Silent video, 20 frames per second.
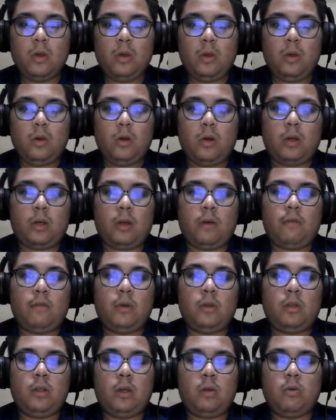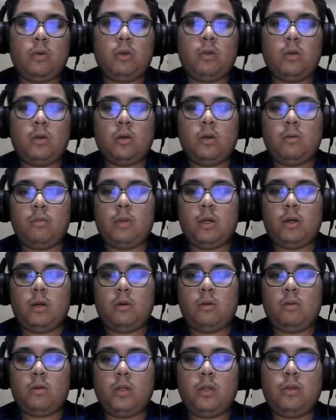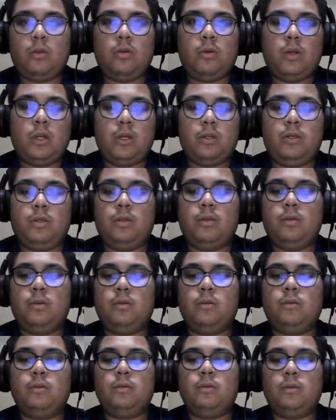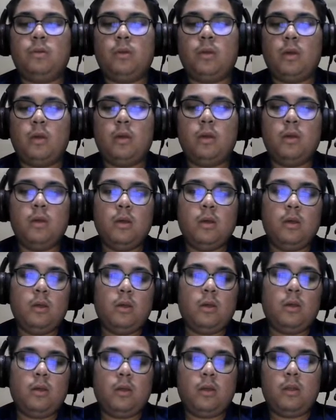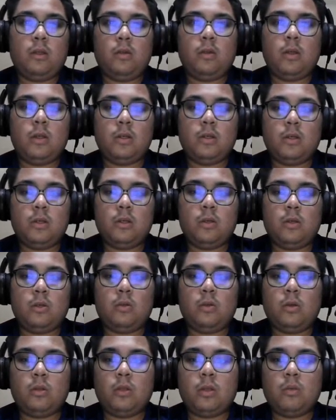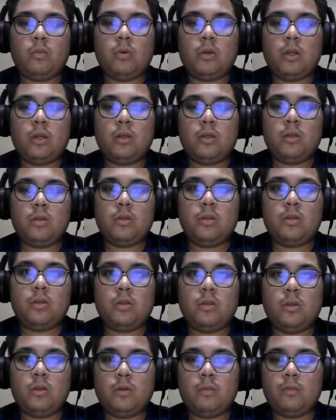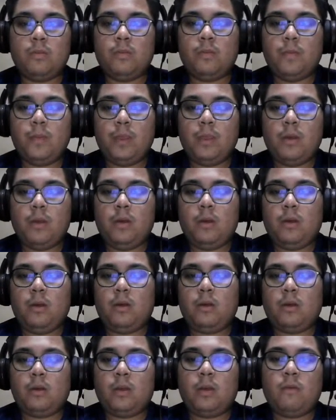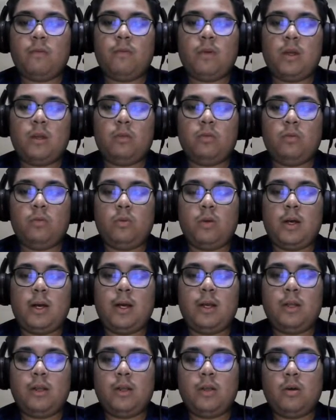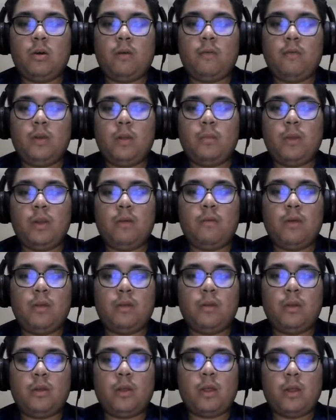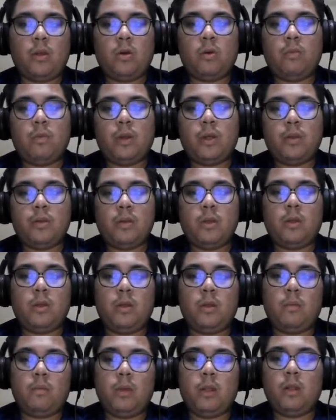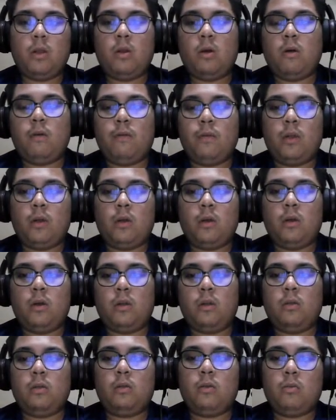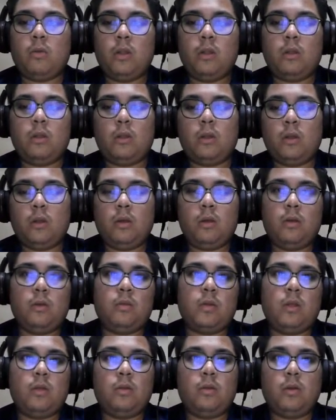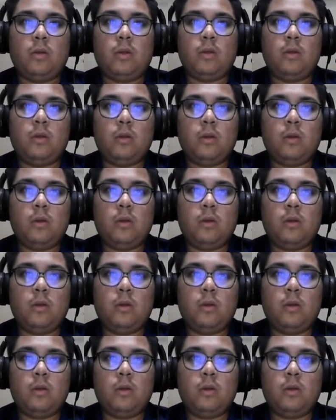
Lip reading: Okay, first I will talk about introduction. Okay, the introduction, the Toyota production system gave rise to an idea of lean manufacturing and operation in the middle of the 20th century.